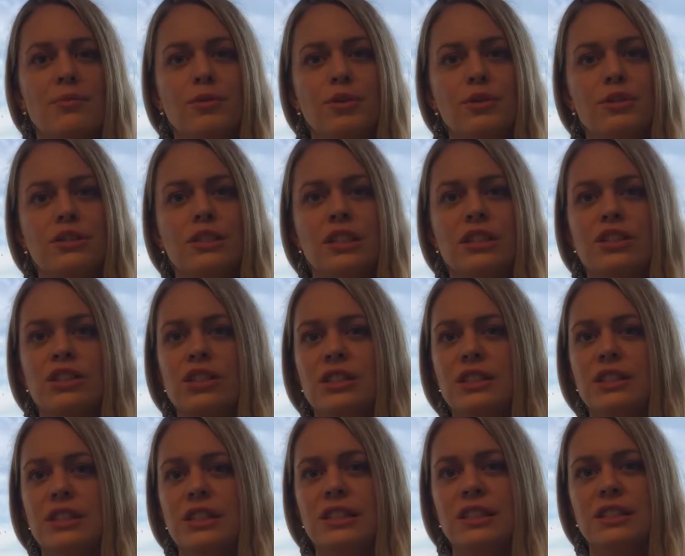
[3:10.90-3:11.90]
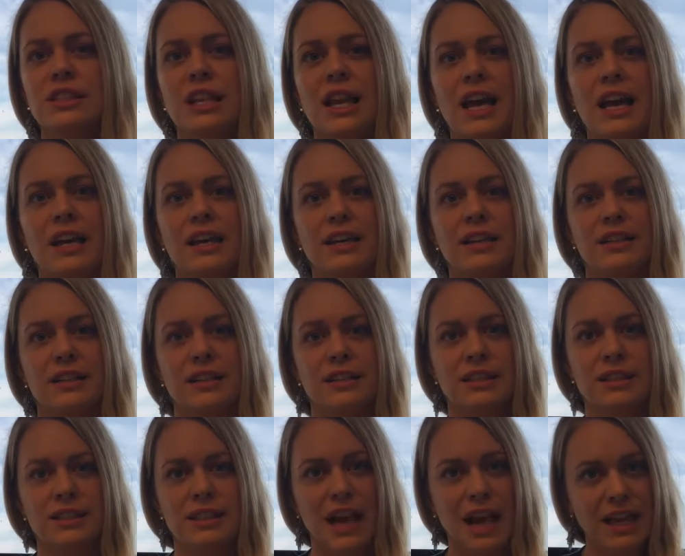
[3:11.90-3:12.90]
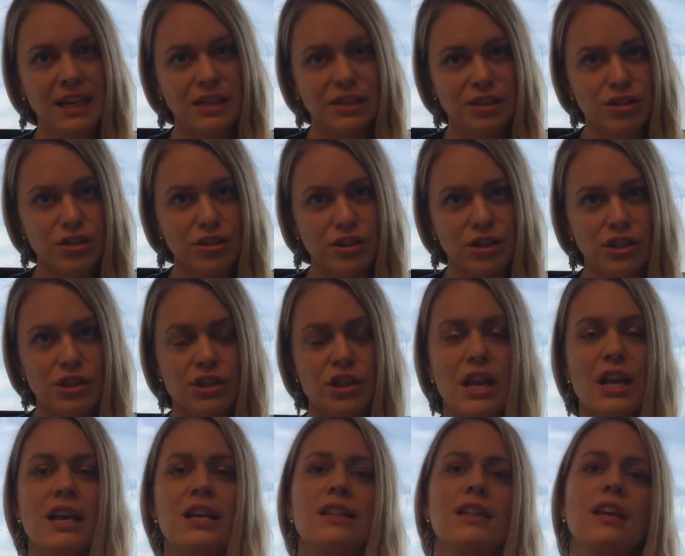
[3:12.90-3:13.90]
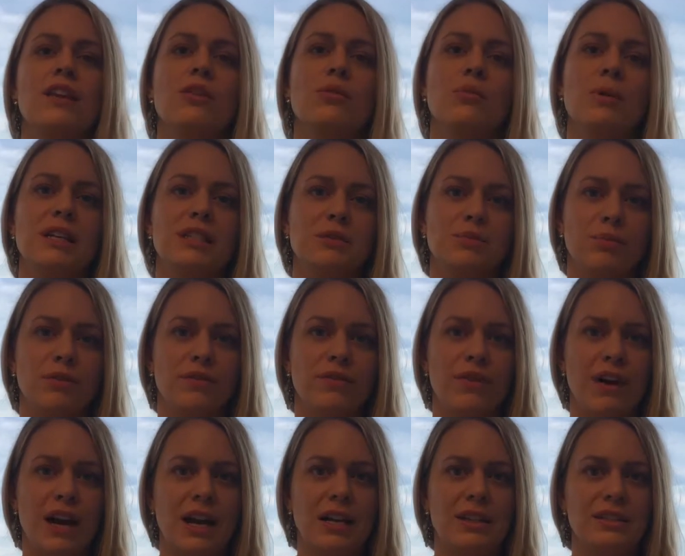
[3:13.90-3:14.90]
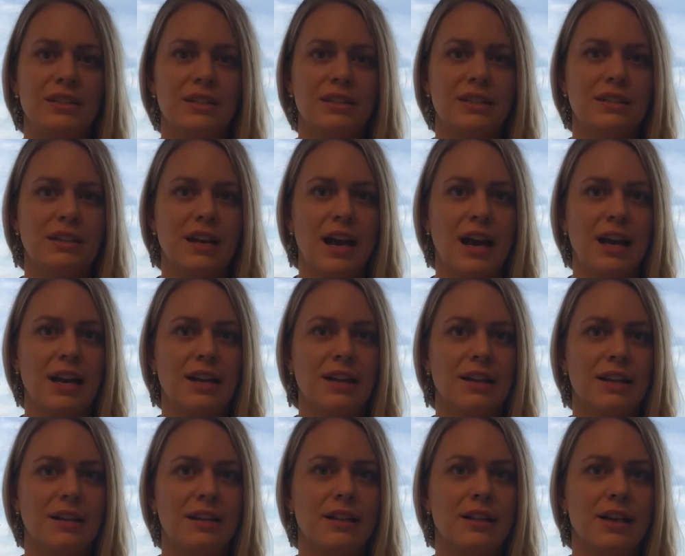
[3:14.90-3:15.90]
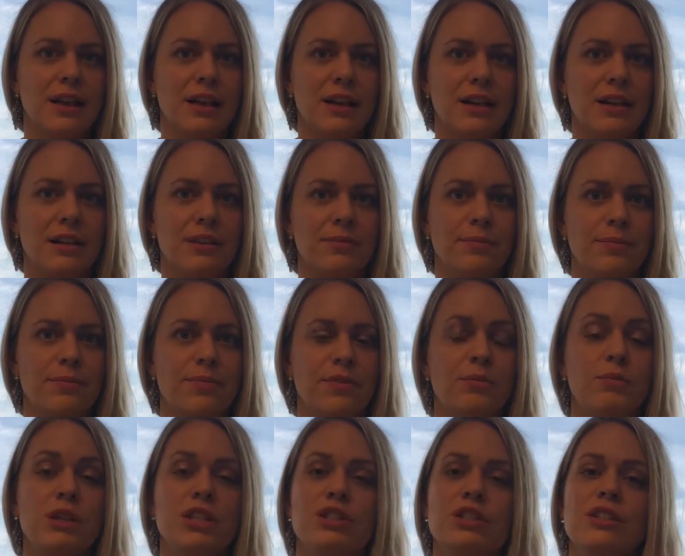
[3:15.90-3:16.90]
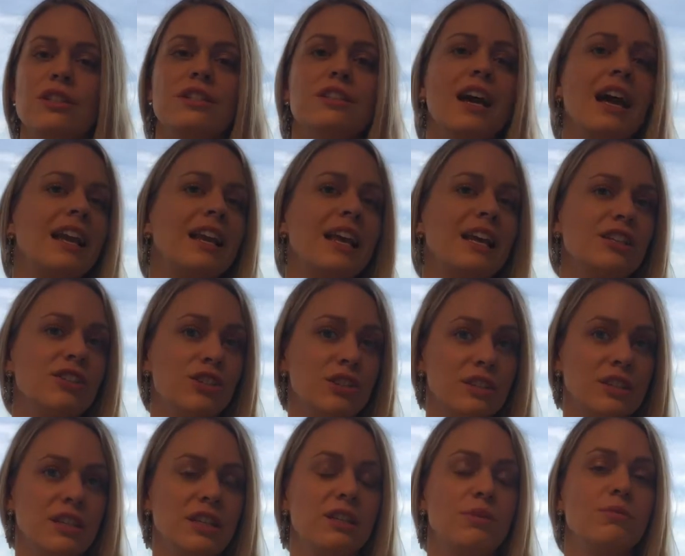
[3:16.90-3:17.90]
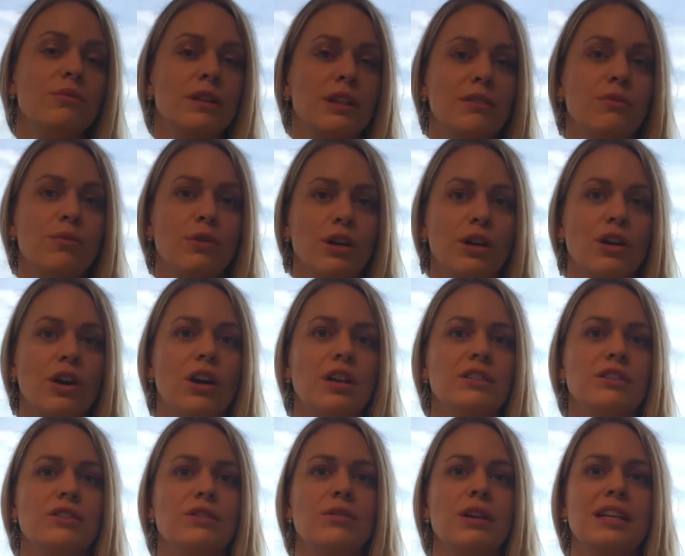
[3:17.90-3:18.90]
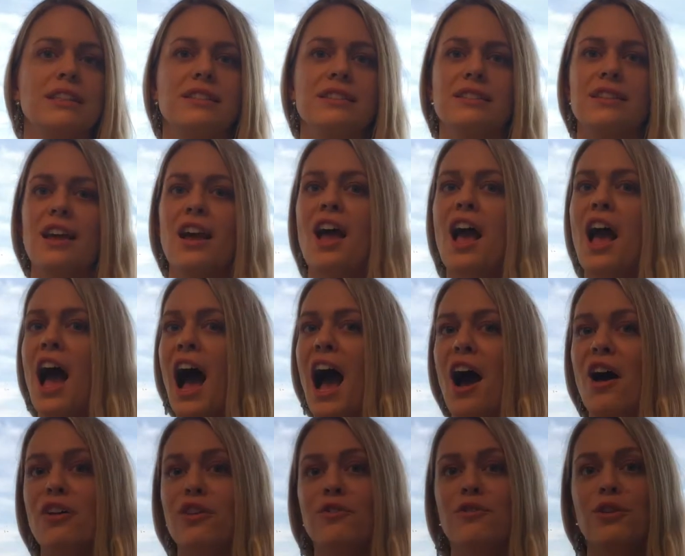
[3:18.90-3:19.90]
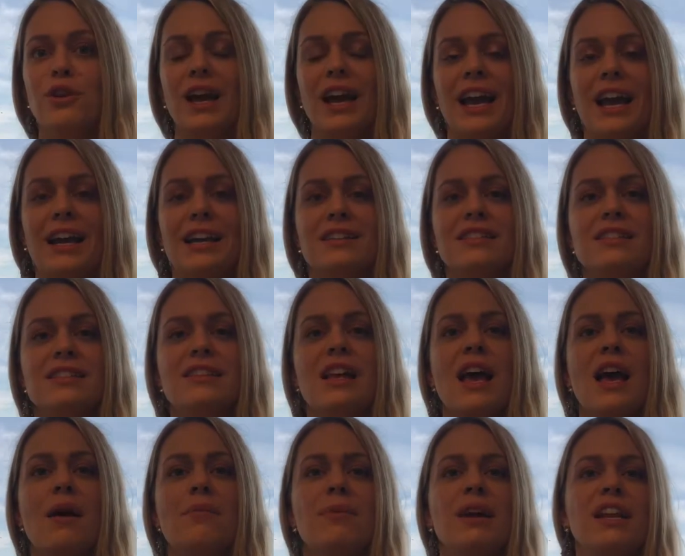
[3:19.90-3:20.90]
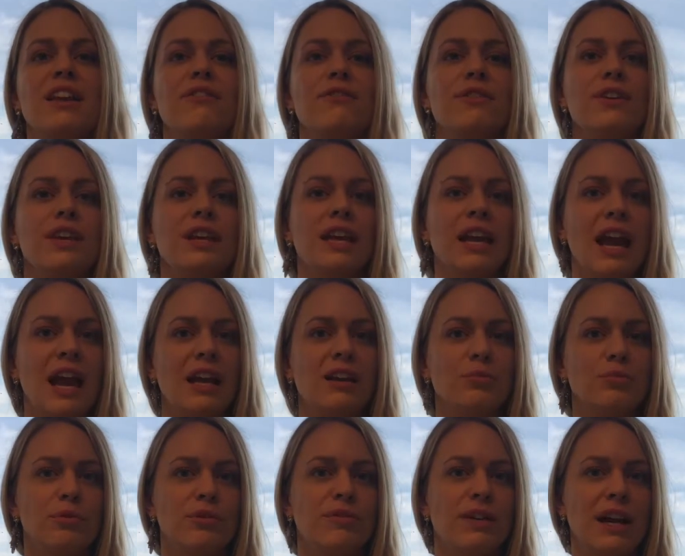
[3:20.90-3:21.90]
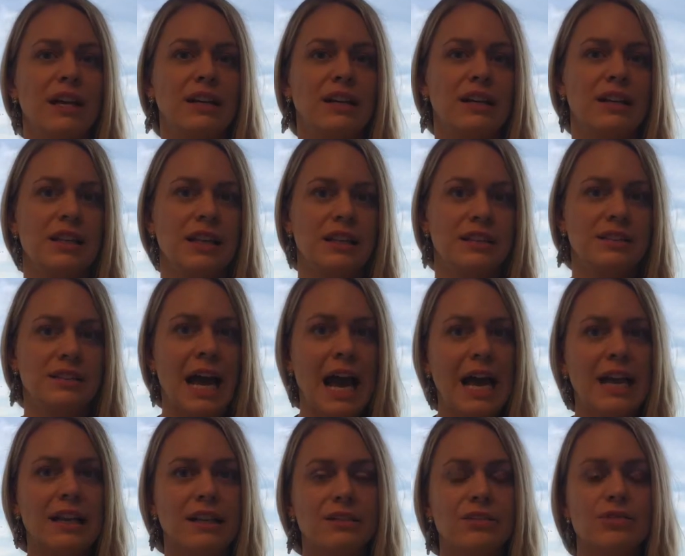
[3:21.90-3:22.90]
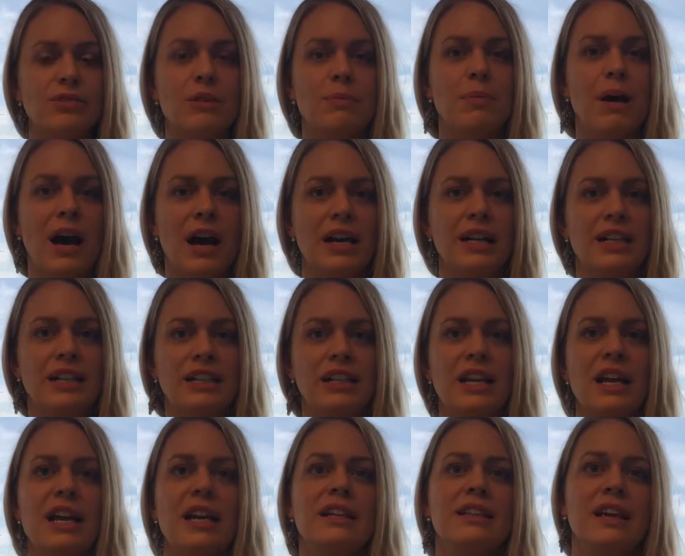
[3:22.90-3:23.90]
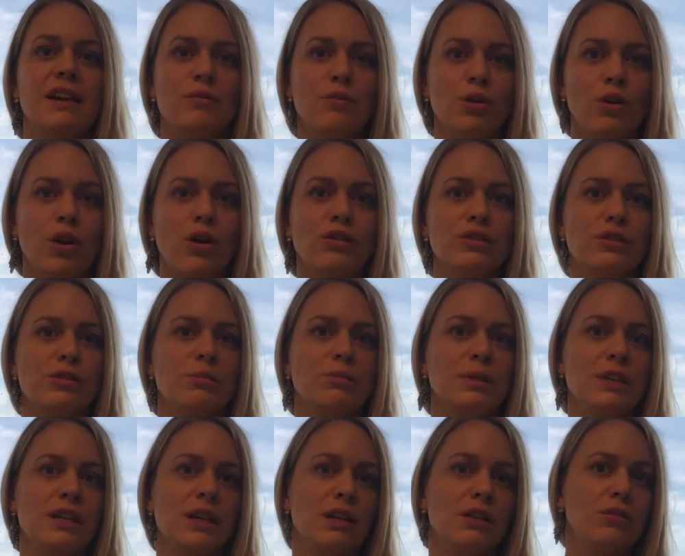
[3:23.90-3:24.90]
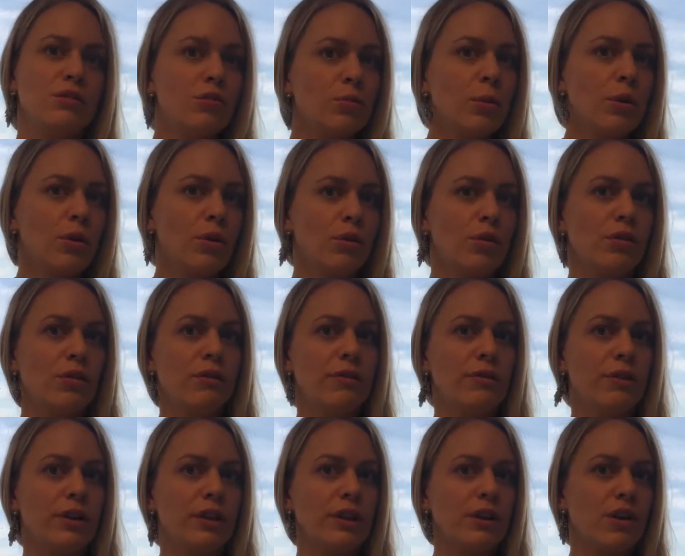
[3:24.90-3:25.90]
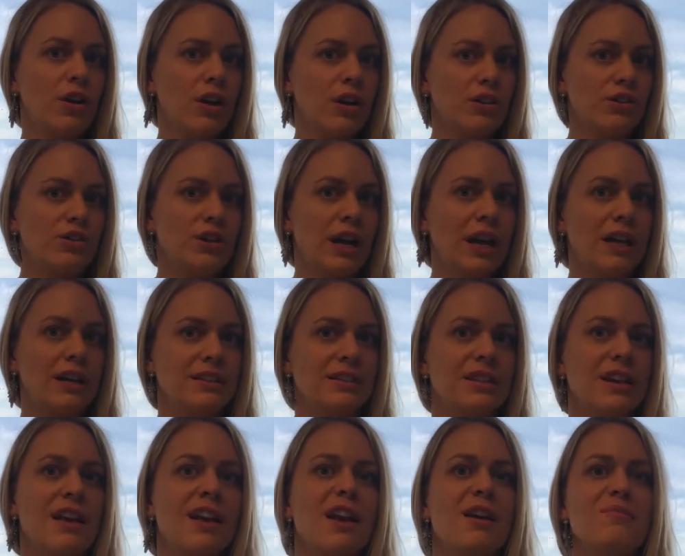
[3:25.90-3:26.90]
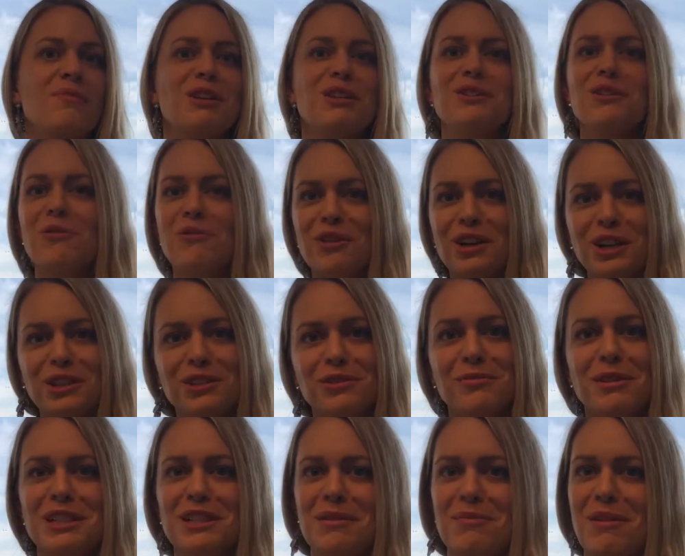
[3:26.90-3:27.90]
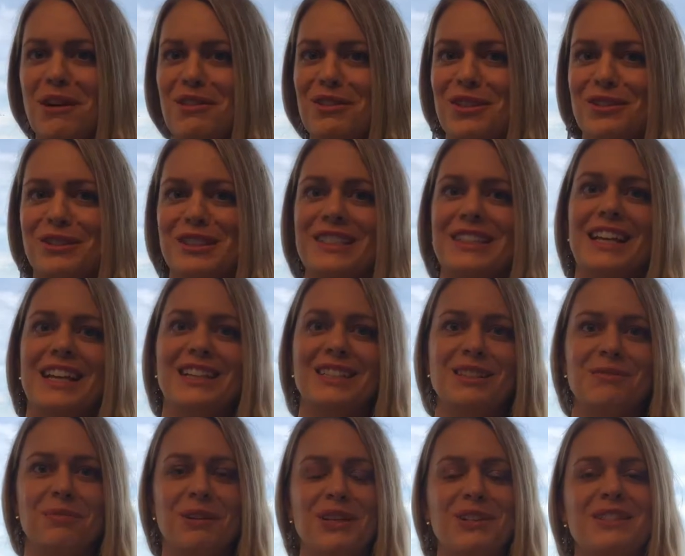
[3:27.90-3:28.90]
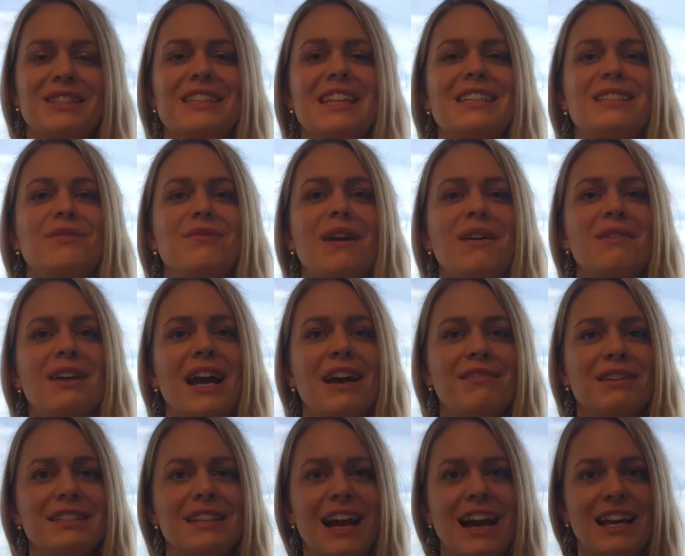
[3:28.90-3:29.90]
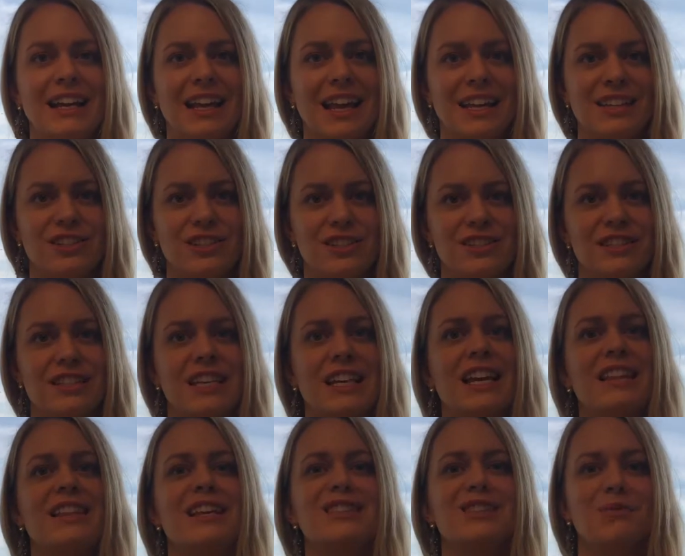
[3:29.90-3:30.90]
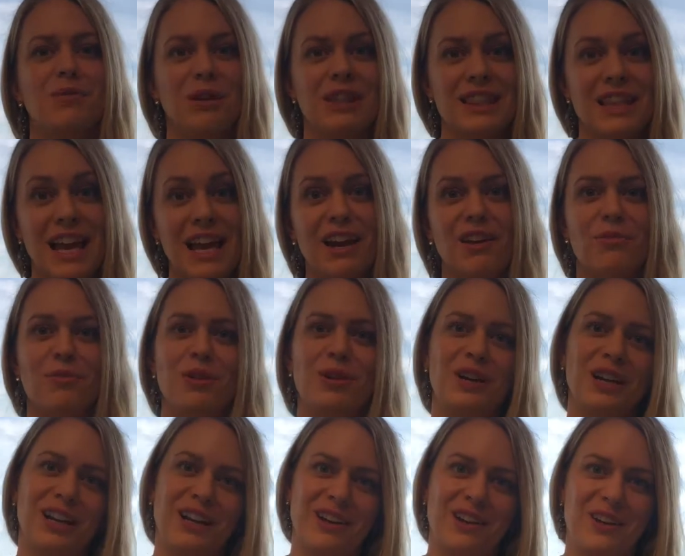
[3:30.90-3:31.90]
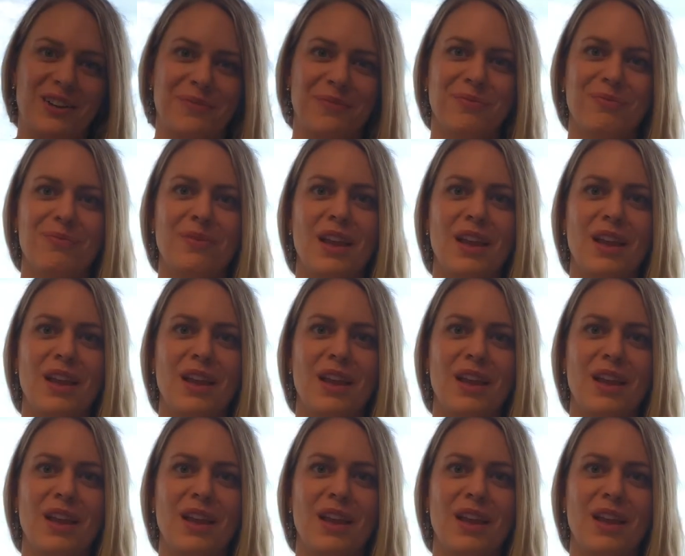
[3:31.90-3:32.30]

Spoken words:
contingencies, like the title search, that you must provide the title, which the title agency will work on, so that's out of your hands. But if we can't provide a clear title to the buyer, that would also be a loophole for the contract. But don't worry too much about those things, because that's why we have a title agency and that's what they are working on.